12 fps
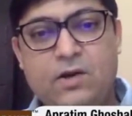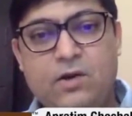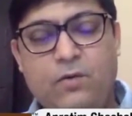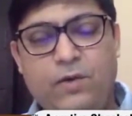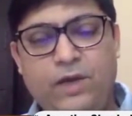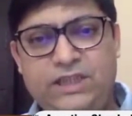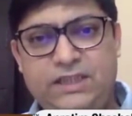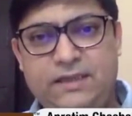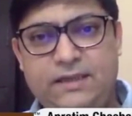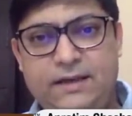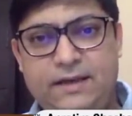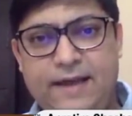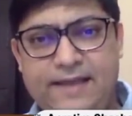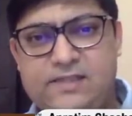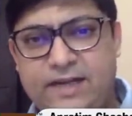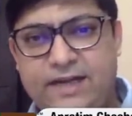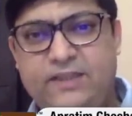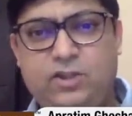Which next
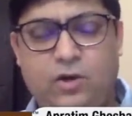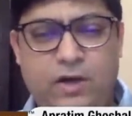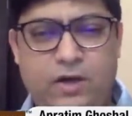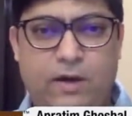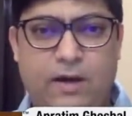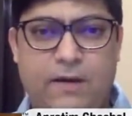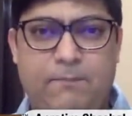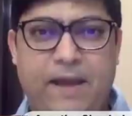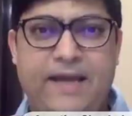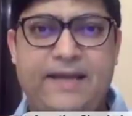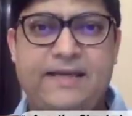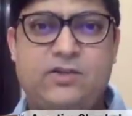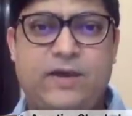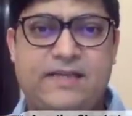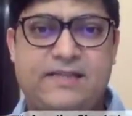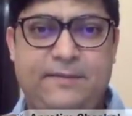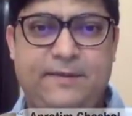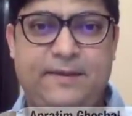trade show you are planning to
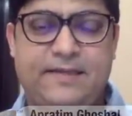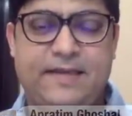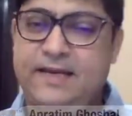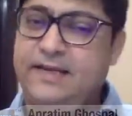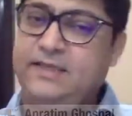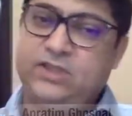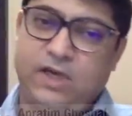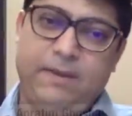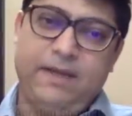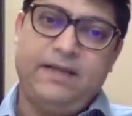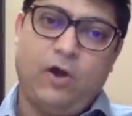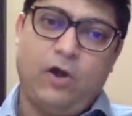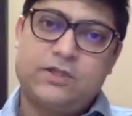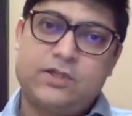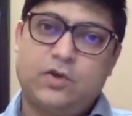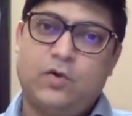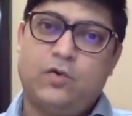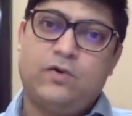exhibit? And in Germany
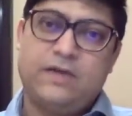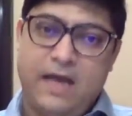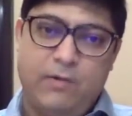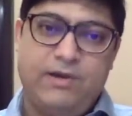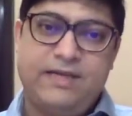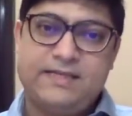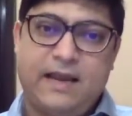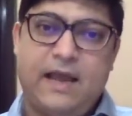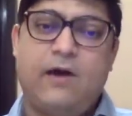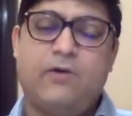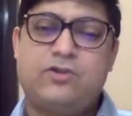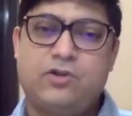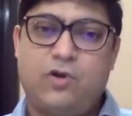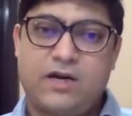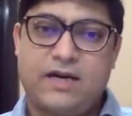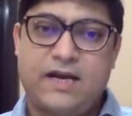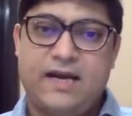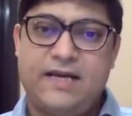also, now it is allowed to
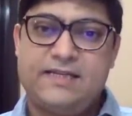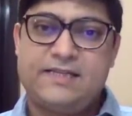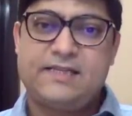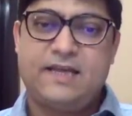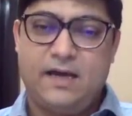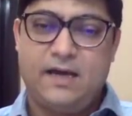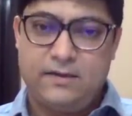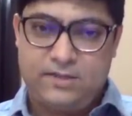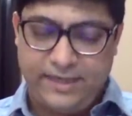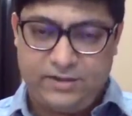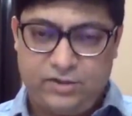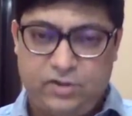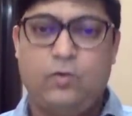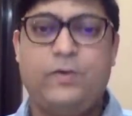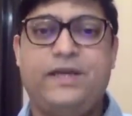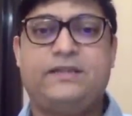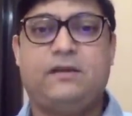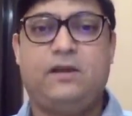organize a trade show
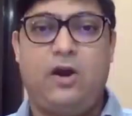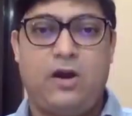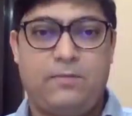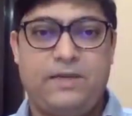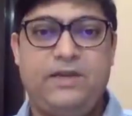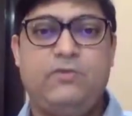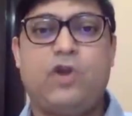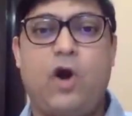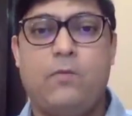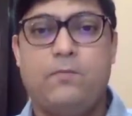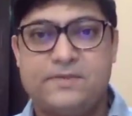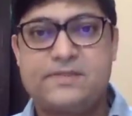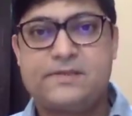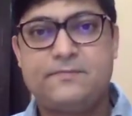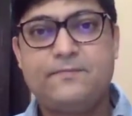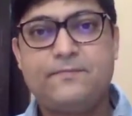with a lot of new norms.